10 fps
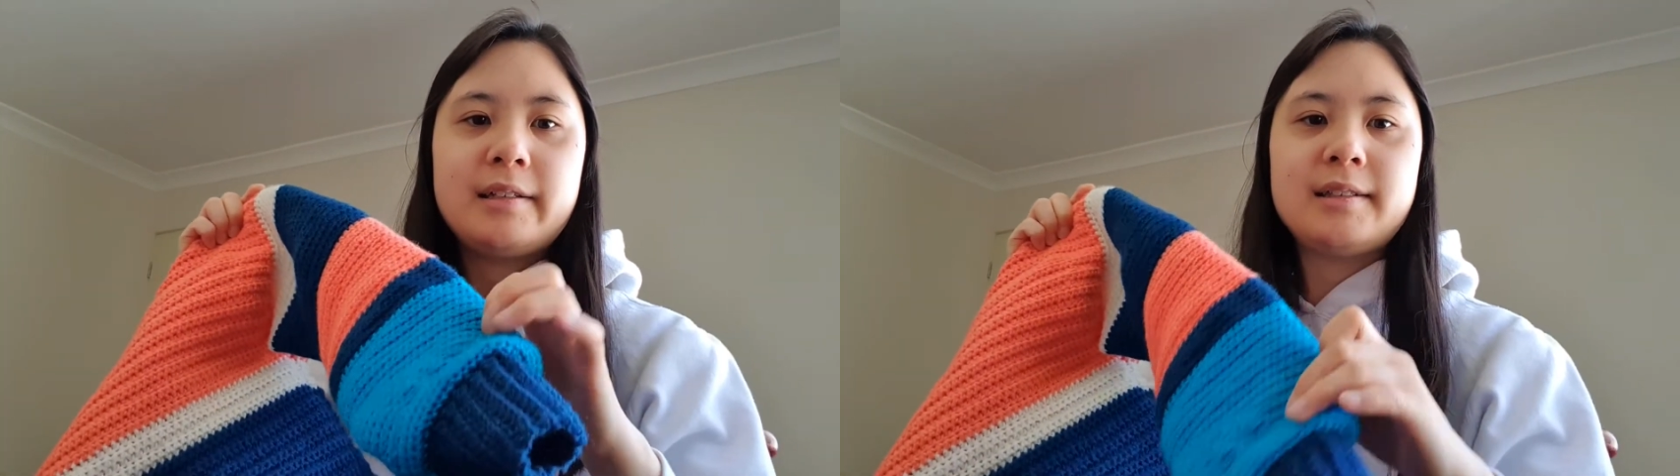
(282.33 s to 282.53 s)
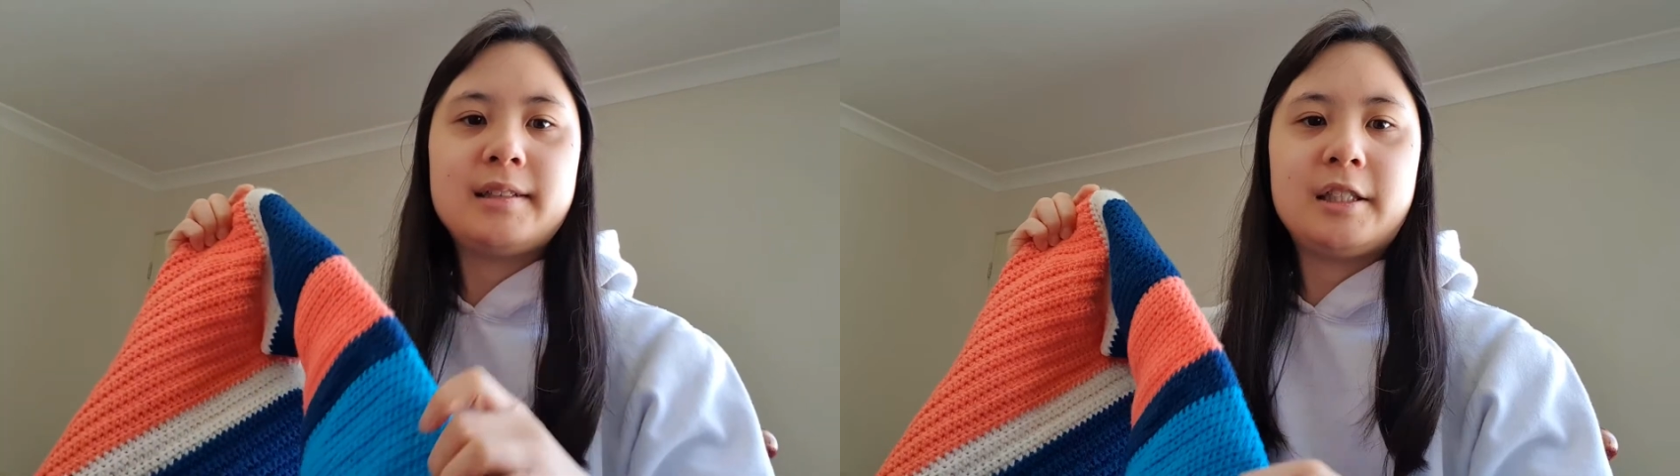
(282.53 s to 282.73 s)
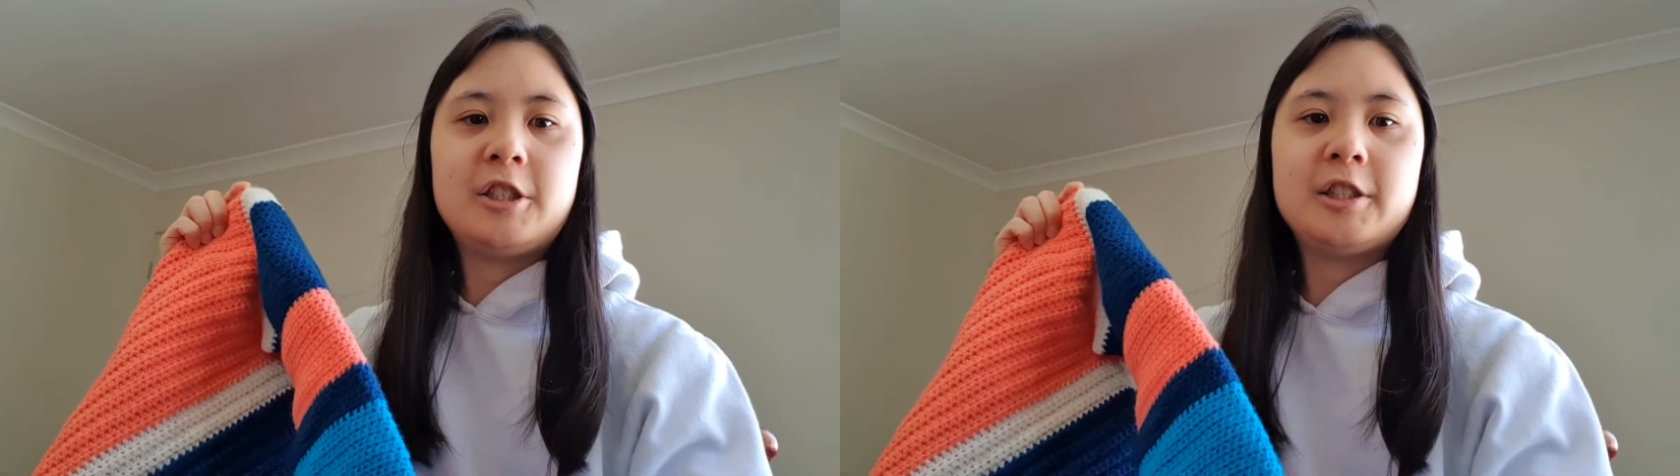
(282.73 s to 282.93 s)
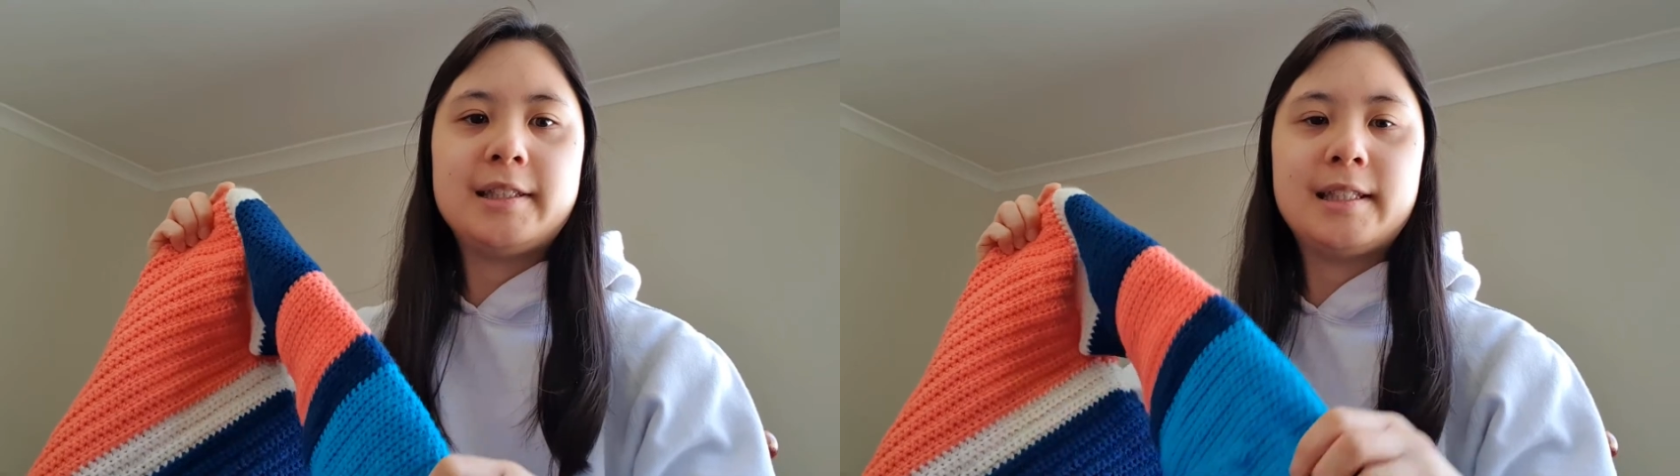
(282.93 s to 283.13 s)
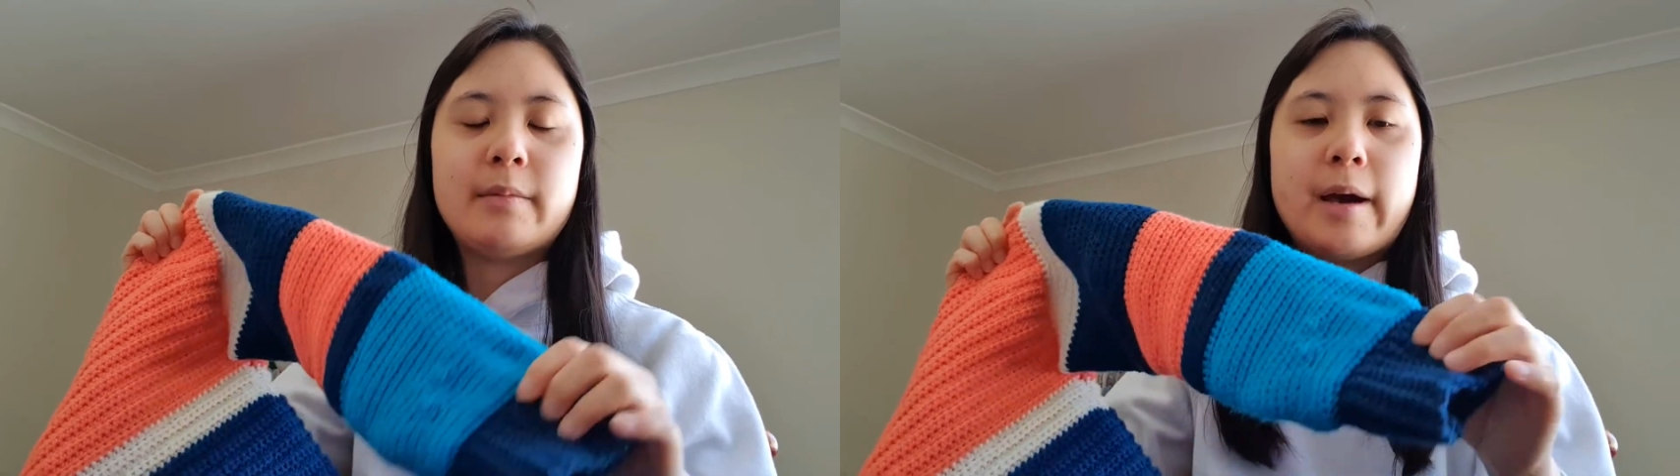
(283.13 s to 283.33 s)
stitches
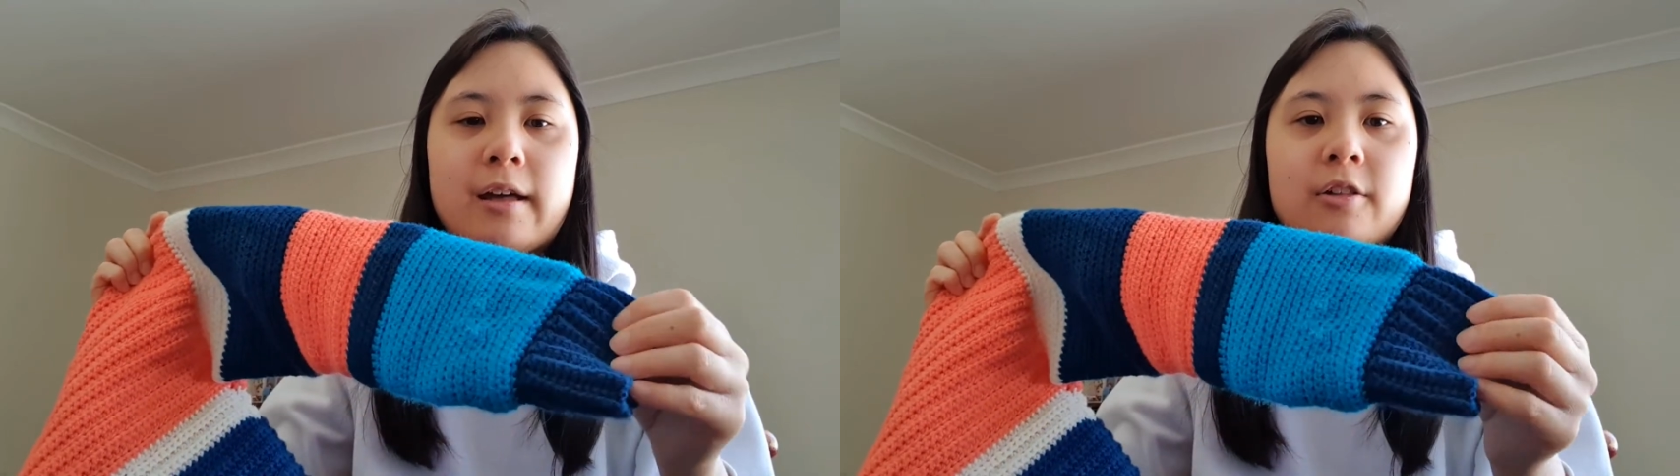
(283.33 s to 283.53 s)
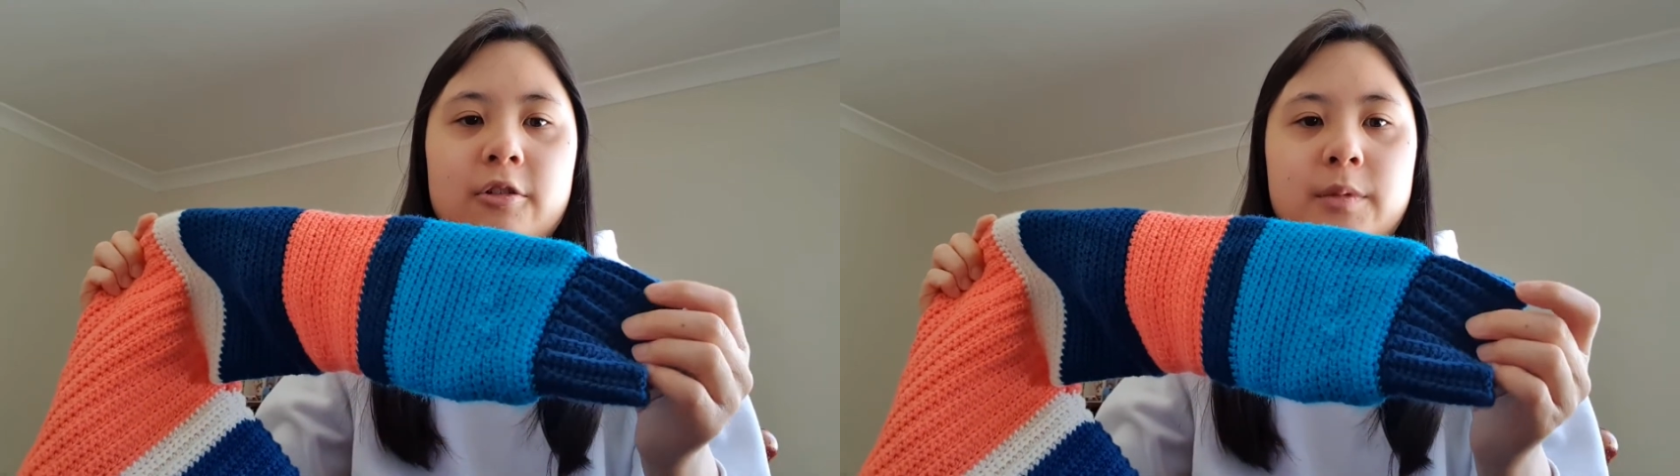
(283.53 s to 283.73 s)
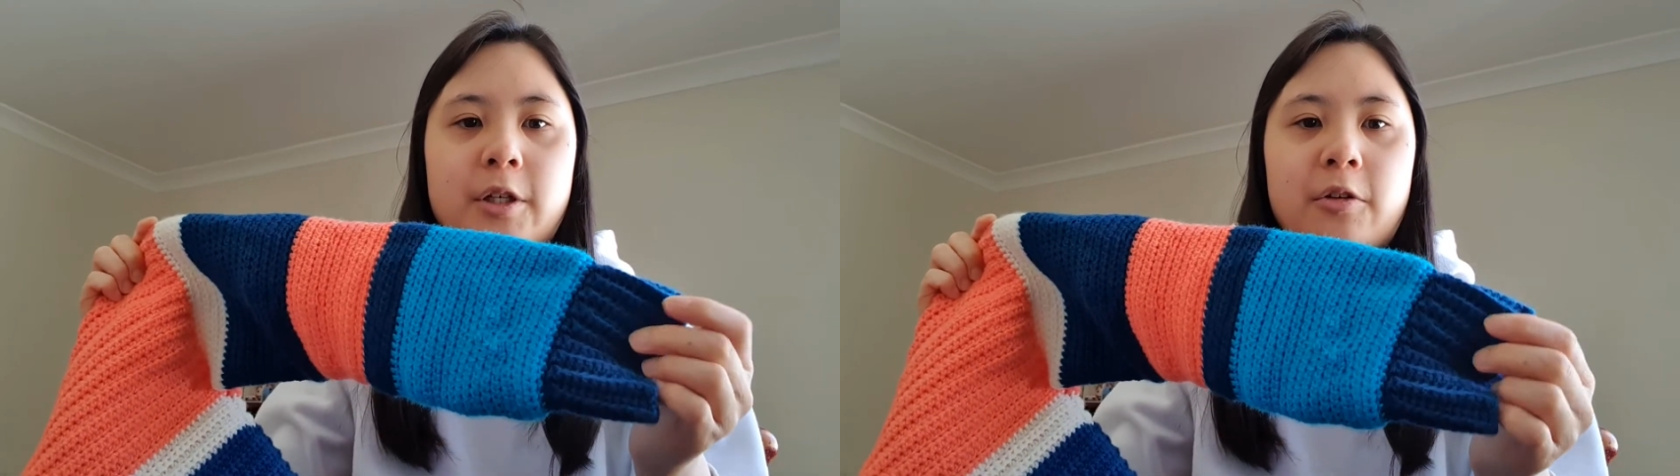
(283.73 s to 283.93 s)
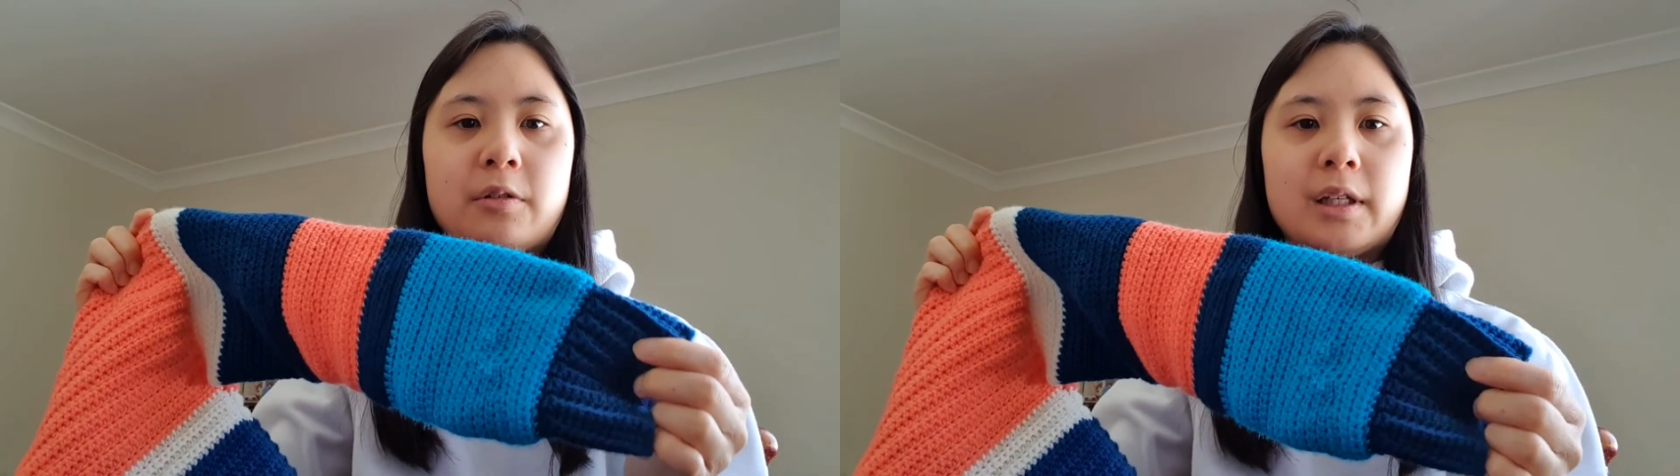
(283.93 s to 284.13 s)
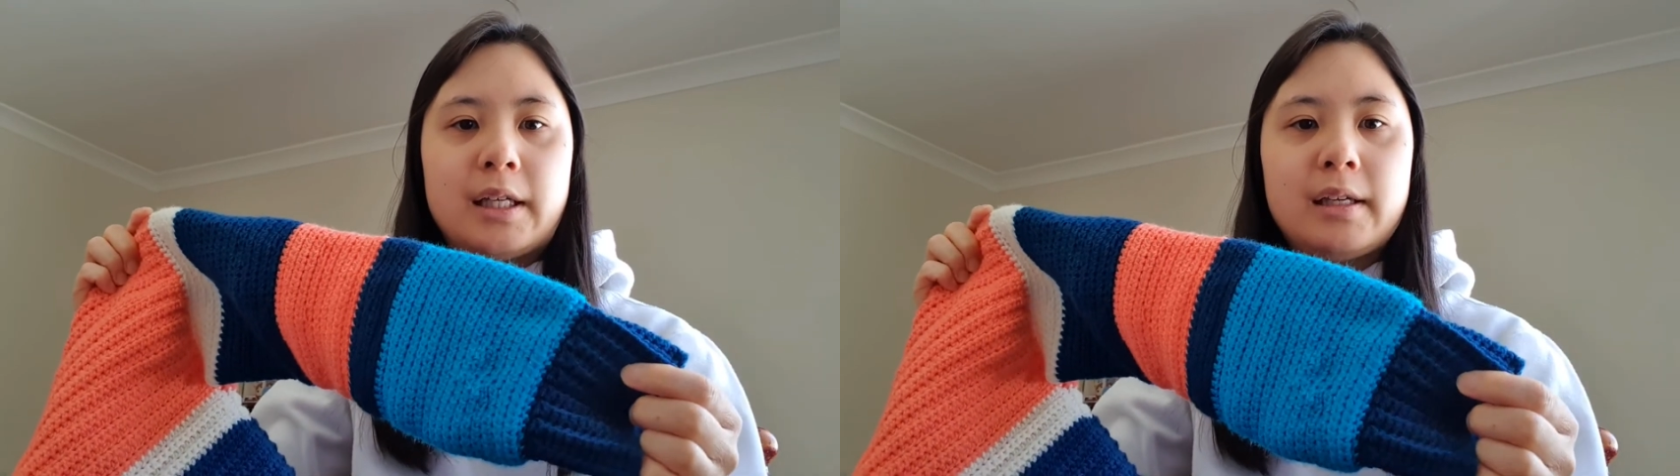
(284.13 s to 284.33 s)
in the back loops
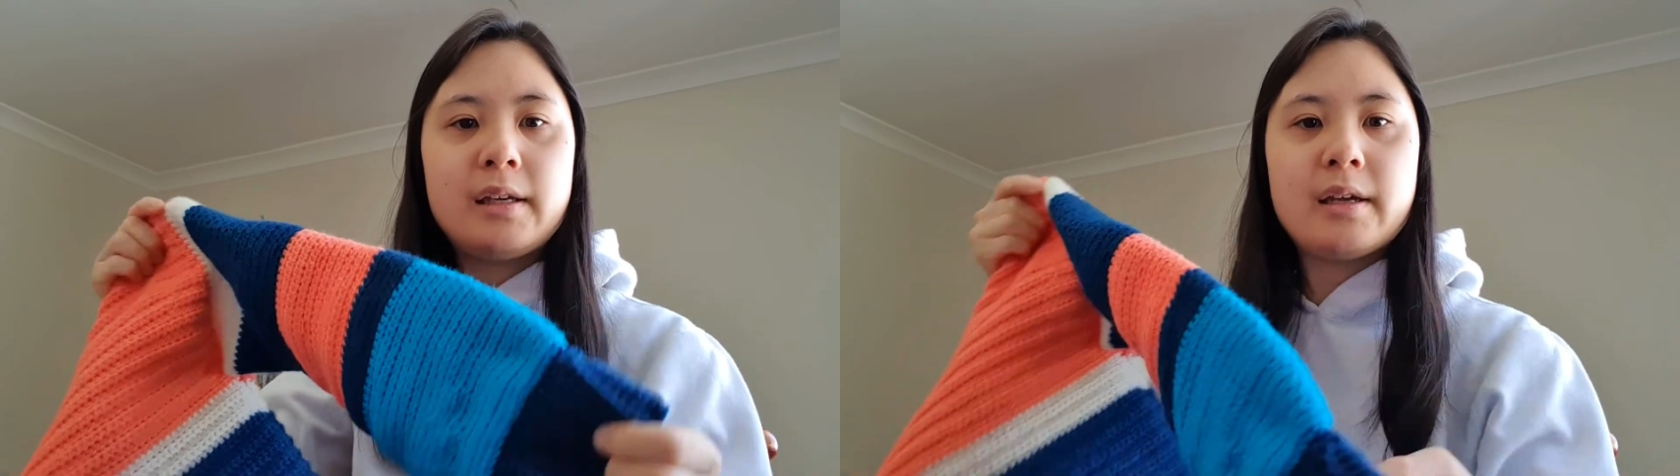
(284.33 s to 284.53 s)
only,